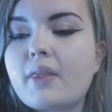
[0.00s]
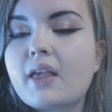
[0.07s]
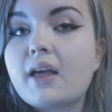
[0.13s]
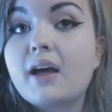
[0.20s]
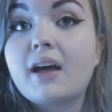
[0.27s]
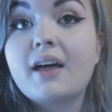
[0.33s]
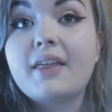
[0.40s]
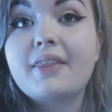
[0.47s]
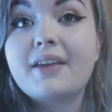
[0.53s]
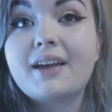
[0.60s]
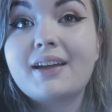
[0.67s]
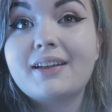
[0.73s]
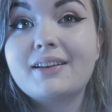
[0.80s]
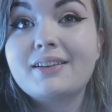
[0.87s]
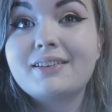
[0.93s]

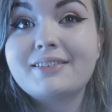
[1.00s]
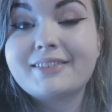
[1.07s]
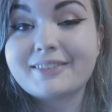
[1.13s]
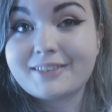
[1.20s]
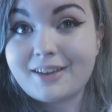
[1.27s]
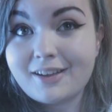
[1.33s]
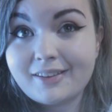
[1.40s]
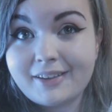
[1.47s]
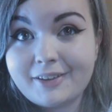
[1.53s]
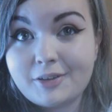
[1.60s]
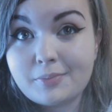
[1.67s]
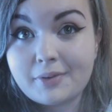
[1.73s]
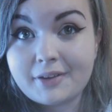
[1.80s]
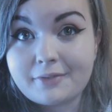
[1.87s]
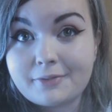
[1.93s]
that does not let
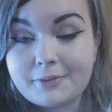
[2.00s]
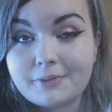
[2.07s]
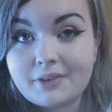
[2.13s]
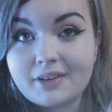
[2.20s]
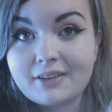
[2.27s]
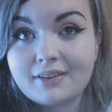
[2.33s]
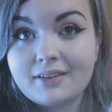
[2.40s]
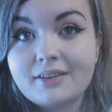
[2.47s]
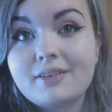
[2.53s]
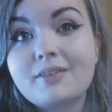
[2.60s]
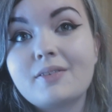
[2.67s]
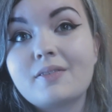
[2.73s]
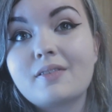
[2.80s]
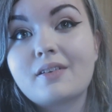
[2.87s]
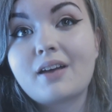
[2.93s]
you bring food in
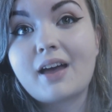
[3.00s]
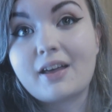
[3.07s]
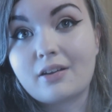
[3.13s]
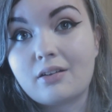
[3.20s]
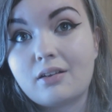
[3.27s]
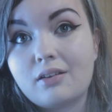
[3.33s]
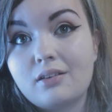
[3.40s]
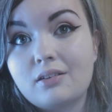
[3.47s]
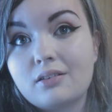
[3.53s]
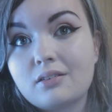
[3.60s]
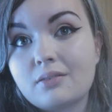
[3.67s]
at all.